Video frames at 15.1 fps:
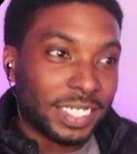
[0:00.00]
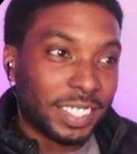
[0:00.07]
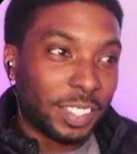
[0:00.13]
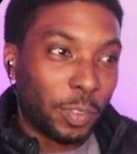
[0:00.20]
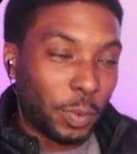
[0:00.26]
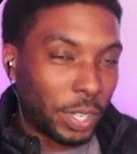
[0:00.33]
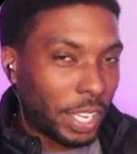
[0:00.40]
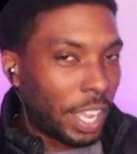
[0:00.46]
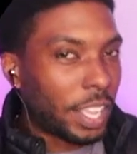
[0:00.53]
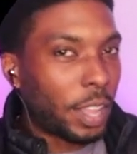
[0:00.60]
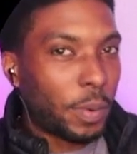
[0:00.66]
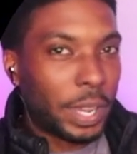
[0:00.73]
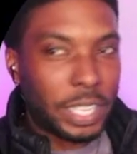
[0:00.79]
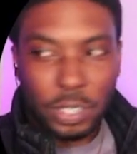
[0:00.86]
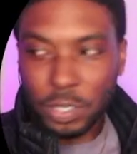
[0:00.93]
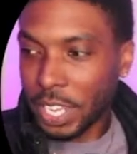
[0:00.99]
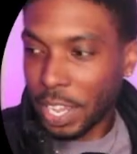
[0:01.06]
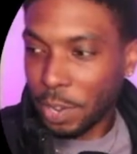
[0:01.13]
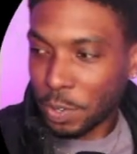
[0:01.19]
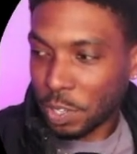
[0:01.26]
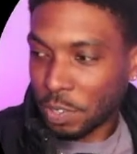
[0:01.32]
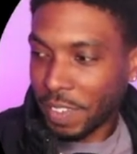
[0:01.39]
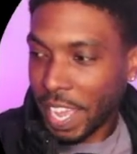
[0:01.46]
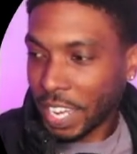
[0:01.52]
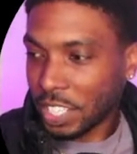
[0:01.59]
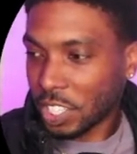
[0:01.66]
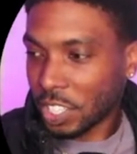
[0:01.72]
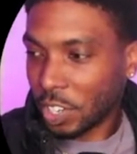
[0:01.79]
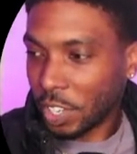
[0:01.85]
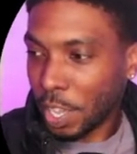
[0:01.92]
What Kanye West said was
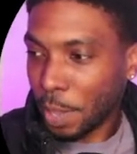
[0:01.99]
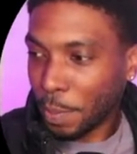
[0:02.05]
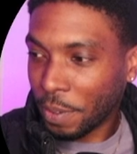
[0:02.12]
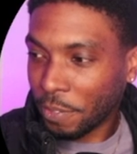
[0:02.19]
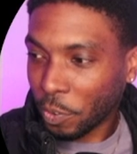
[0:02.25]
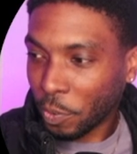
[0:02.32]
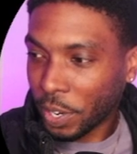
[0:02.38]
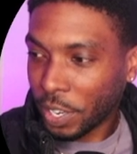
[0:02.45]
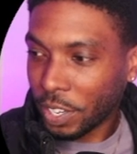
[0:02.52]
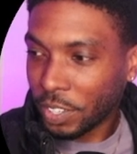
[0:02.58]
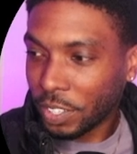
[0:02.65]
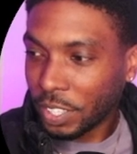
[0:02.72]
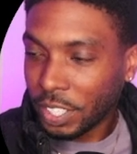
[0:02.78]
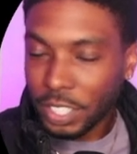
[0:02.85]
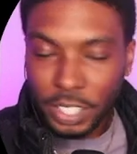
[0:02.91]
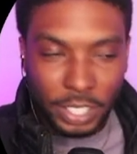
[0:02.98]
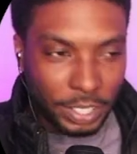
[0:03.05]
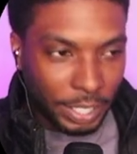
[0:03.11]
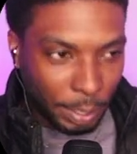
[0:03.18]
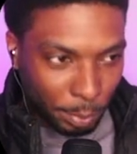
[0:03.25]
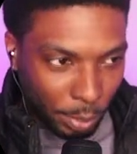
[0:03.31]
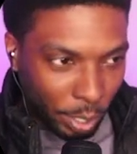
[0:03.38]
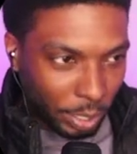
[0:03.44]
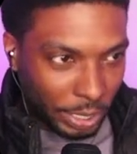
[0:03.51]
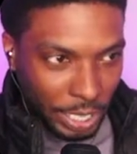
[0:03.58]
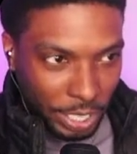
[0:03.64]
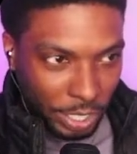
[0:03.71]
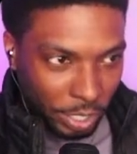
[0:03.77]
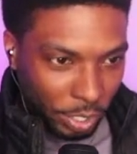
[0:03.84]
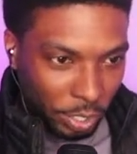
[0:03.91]
facts though. Him and Pharrell, they broke
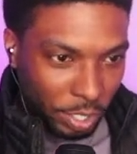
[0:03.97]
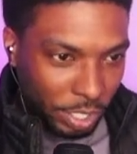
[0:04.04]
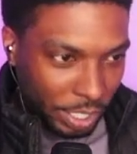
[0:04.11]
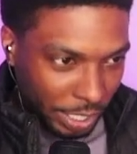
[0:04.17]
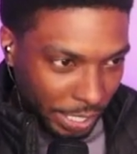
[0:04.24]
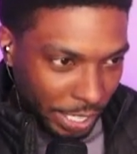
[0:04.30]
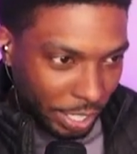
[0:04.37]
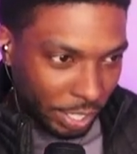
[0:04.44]
down the doors together.